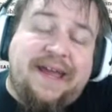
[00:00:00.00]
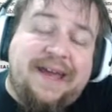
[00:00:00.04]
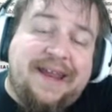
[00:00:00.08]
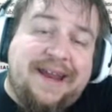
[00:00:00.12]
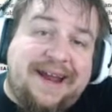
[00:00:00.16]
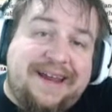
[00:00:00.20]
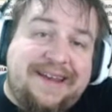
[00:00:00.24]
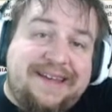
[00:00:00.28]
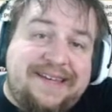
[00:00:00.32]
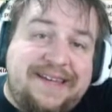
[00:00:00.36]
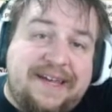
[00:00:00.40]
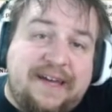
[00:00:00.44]
an
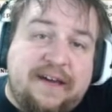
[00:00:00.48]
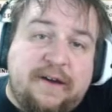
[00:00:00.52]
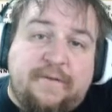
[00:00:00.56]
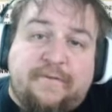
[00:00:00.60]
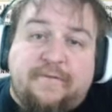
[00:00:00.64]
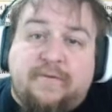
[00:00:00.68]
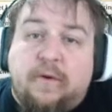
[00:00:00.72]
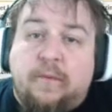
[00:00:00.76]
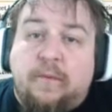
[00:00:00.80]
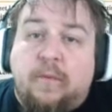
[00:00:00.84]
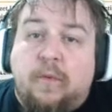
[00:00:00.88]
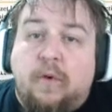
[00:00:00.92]
idea
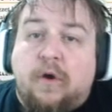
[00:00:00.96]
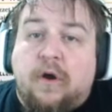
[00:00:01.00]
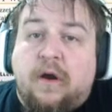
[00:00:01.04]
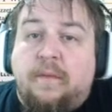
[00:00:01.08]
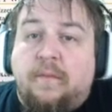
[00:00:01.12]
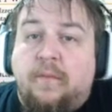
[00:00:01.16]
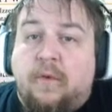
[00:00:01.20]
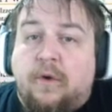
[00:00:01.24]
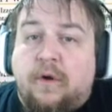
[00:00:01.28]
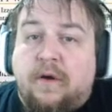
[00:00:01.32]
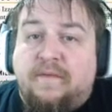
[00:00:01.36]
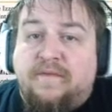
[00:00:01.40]
for more and
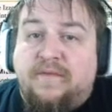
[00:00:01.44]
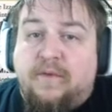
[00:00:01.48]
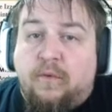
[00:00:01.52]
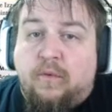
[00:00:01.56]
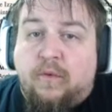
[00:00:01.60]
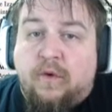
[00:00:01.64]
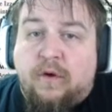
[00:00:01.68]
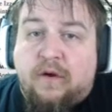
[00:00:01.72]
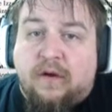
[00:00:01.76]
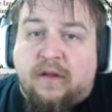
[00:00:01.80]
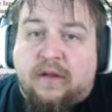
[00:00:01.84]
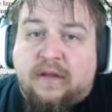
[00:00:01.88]
more of the
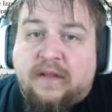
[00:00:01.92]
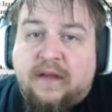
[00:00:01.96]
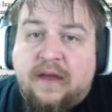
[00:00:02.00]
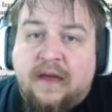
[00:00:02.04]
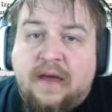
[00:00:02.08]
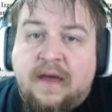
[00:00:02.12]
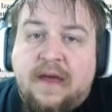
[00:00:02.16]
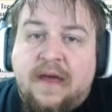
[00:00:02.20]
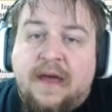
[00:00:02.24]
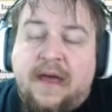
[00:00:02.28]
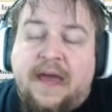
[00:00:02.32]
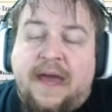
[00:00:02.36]
world,
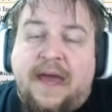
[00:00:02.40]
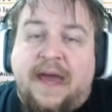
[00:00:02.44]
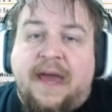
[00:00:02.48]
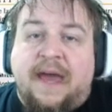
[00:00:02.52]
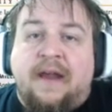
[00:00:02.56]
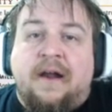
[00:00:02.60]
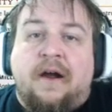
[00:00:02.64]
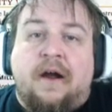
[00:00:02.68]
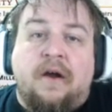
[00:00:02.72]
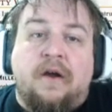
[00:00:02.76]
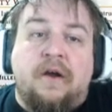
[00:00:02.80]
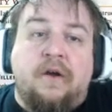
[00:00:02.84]
and
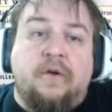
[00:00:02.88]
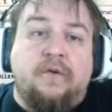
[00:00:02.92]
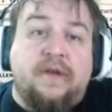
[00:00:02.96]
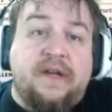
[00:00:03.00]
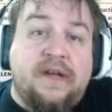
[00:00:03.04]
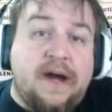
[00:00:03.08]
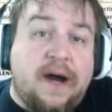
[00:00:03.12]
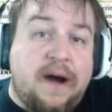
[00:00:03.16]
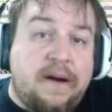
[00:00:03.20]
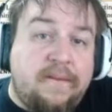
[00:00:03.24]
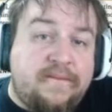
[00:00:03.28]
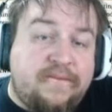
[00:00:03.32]
our own
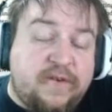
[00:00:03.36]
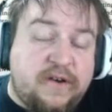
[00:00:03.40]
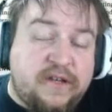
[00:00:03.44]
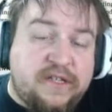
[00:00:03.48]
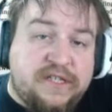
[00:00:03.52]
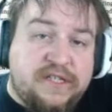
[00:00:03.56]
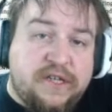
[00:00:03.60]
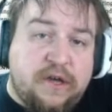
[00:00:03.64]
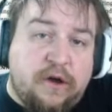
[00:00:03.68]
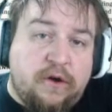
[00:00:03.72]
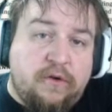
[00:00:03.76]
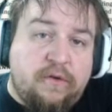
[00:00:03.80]
comfort
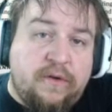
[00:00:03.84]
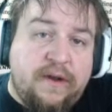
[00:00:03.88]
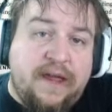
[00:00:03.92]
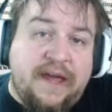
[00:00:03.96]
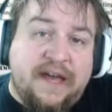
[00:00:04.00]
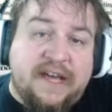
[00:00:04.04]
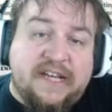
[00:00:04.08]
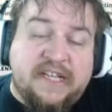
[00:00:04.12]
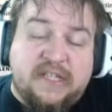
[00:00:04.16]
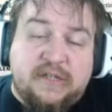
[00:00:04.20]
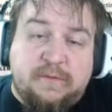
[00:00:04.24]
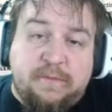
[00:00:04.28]
zone
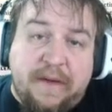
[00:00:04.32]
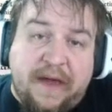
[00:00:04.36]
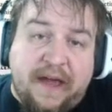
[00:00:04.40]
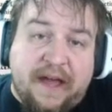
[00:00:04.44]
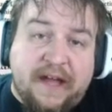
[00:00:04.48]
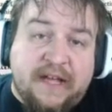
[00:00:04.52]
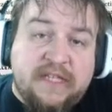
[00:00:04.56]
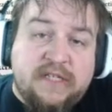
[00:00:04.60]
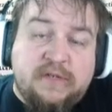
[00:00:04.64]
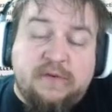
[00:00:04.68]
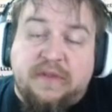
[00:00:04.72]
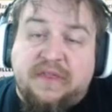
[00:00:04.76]

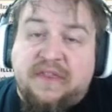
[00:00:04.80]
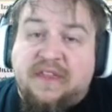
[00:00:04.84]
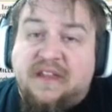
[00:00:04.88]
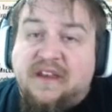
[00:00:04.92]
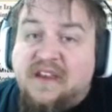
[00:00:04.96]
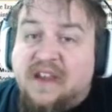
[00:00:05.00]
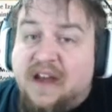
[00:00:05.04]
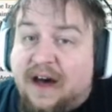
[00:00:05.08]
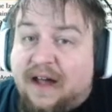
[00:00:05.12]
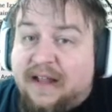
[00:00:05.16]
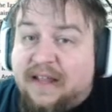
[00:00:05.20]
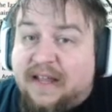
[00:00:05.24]
expands with the
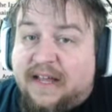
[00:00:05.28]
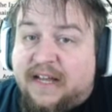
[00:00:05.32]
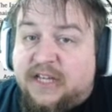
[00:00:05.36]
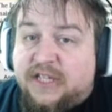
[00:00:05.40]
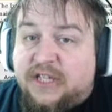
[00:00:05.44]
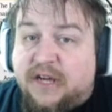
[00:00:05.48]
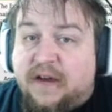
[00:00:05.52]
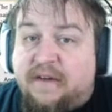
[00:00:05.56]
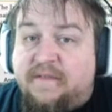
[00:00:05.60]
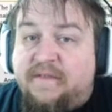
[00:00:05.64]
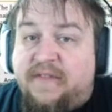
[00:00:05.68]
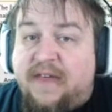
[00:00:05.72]
knowledge
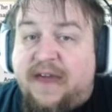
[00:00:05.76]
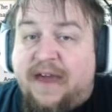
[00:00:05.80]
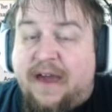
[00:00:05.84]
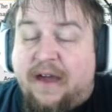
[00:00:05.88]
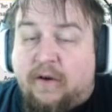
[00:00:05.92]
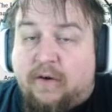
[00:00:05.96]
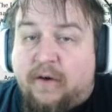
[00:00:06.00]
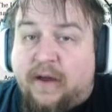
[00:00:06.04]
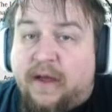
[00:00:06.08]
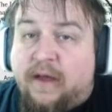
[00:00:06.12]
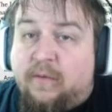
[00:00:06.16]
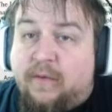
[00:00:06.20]
of the
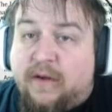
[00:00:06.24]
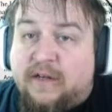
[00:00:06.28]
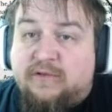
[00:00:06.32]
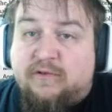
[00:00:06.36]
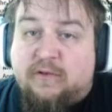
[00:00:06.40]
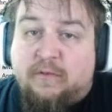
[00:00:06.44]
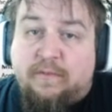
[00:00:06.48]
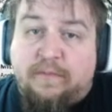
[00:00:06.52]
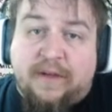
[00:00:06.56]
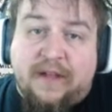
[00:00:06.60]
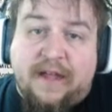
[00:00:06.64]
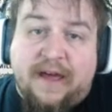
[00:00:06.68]
area in which
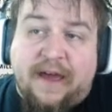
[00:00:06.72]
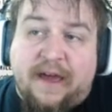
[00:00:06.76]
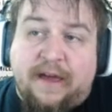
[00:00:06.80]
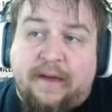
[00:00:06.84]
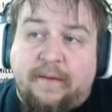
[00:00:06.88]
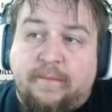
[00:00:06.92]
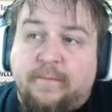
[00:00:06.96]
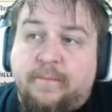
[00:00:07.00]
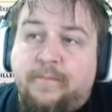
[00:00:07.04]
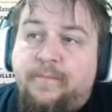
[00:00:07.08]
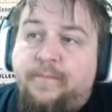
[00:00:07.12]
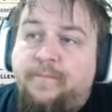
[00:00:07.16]
we're playing.
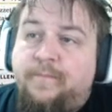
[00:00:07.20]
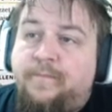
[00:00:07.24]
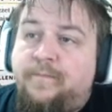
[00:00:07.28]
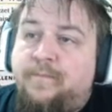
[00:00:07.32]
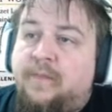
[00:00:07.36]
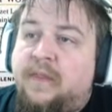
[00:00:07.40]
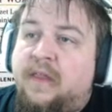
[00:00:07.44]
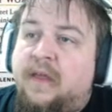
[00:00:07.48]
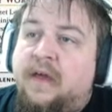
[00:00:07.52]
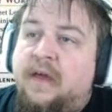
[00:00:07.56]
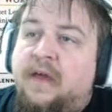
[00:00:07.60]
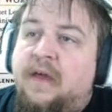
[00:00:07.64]

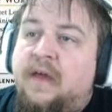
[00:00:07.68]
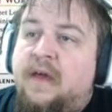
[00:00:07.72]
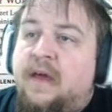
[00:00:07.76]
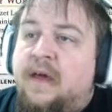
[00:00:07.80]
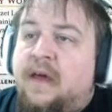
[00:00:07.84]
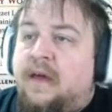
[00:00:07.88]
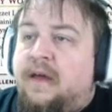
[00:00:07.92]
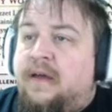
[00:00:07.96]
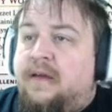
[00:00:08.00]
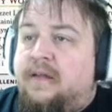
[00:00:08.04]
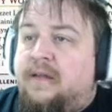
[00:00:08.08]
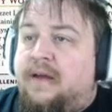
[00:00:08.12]

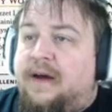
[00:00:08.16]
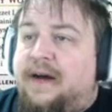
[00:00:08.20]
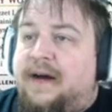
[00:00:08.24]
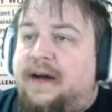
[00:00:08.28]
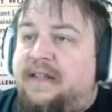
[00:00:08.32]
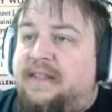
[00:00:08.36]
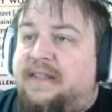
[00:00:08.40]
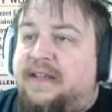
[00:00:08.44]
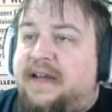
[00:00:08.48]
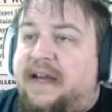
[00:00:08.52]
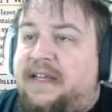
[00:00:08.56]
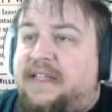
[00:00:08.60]
Uh,
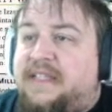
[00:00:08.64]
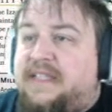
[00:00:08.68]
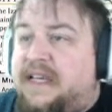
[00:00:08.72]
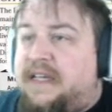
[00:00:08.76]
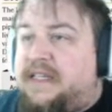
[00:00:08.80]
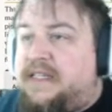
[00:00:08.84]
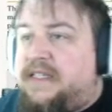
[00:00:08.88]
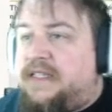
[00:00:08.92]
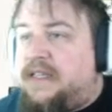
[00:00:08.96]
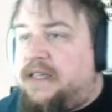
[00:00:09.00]
Dice says,